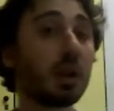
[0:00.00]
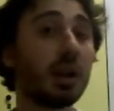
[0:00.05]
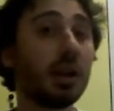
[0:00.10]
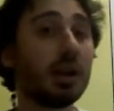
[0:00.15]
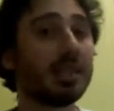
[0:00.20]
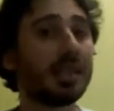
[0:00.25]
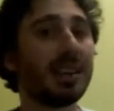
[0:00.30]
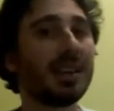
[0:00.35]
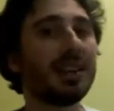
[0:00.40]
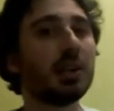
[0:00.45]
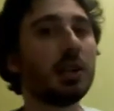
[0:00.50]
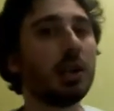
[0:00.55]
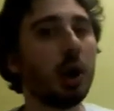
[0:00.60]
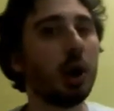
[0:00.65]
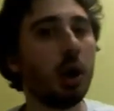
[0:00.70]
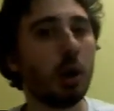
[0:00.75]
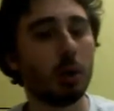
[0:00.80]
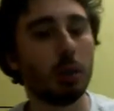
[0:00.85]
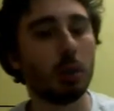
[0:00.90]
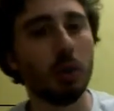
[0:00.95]
it's
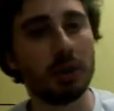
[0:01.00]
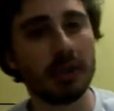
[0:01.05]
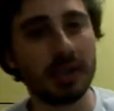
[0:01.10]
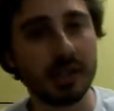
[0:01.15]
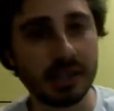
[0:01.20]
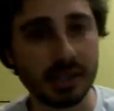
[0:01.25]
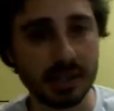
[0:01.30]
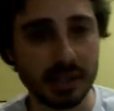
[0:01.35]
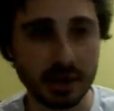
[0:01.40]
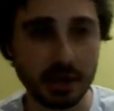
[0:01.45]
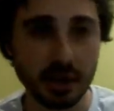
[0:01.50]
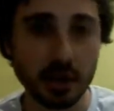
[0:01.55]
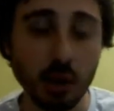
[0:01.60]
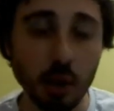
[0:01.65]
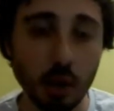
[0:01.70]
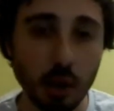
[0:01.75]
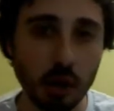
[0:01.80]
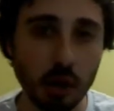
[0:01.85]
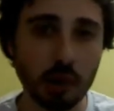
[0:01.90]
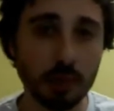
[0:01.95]
unknown what is in the
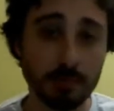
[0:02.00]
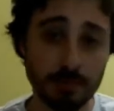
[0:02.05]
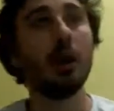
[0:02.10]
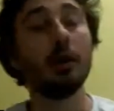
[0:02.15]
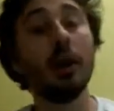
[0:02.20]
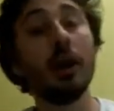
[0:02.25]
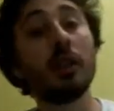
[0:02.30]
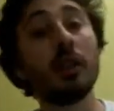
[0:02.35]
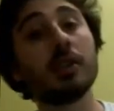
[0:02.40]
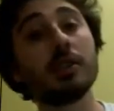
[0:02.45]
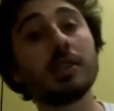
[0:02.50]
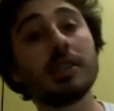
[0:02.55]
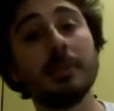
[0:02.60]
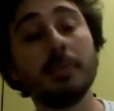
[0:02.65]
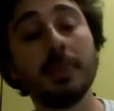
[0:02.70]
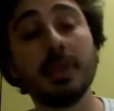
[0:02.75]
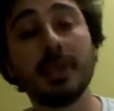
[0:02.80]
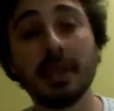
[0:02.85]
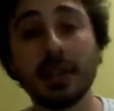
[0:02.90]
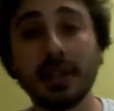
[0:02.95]
north. Another
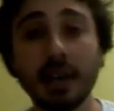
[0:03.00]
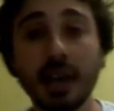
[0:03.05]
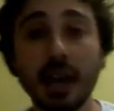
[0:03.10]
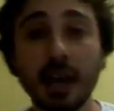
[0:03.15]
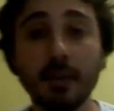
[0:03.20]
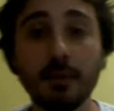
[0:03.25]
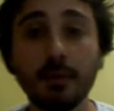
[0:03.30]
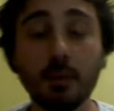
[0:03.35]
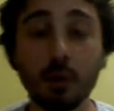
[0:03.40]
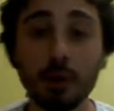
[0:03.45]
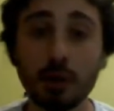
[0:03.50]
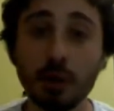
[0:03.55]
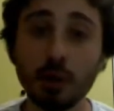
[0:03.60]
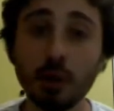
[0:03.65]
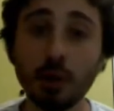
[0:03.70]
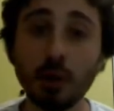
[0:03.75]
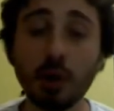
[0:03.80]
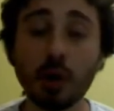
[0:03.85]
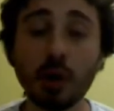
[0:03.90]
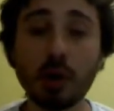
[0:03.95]
Semitic name for the
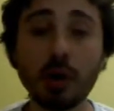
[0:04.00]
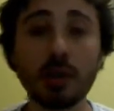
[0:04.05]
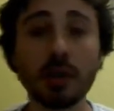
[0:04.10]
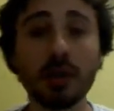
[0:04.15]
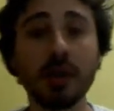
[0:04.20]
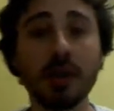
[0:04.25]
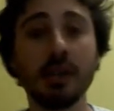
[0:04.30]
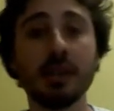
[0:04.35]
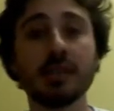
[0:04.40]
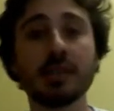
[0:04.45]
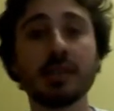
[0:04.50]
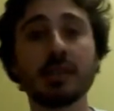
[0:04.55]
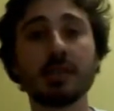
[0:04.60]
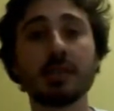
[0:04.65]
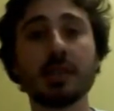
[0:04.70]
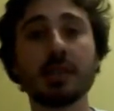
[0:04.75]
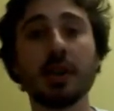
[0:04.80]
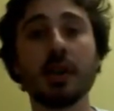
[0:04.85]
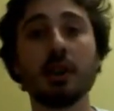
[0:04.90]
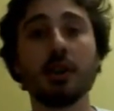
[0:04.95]
north is
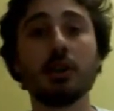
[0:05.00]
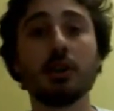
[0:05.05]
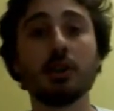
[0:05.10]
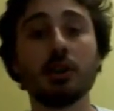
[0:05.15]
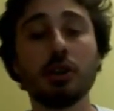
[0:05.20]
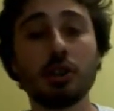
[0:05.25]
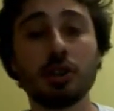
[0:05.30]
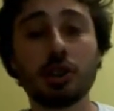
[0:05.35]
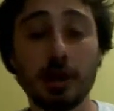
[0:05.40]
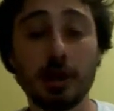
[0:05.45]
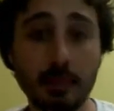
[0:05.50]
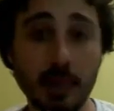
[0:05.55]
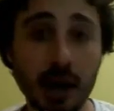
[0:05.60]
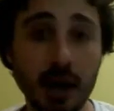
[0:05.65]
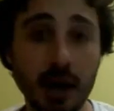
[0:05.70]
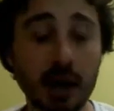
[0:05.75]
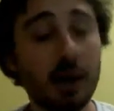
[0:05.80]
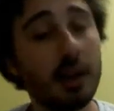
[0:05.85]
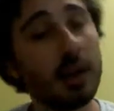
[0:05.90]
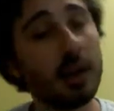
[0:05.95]

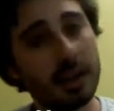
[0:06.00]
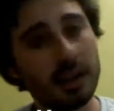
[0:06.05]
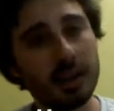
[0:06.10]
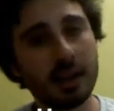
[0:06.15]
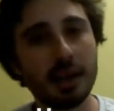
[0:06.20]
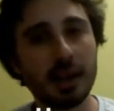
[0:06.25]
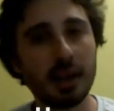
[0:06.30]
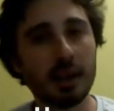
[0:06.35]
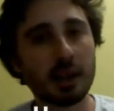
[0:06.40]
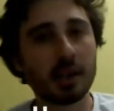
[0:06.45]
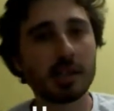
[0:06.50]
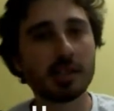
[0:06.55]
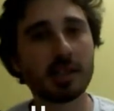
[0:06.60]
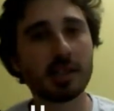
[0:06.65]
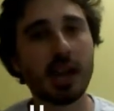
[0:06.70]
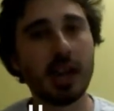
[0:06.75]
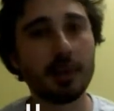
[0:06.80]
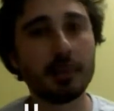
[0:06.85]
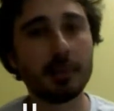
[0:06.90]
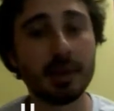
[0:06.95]
Shamal, and this
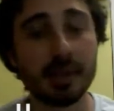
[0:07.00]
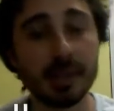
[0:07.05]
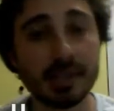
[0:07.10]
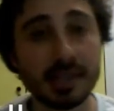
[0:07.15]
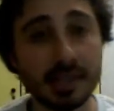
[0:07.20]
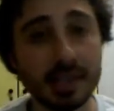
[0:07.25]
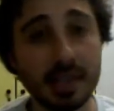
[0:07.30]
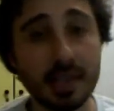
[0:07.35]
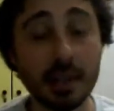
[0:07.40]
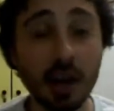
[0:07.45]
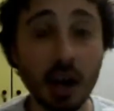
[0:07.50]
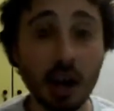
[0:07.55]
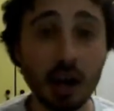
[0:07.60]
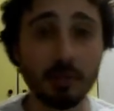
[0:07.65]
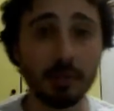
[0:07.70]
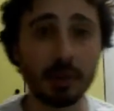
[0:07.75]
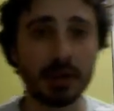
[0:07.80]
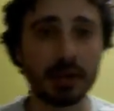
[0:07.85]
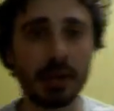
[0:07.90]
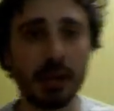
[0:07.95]
time it's an
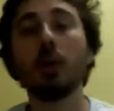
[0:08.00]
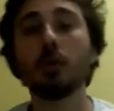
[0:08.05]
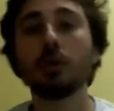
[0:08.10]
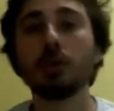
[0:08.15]
Arabic name.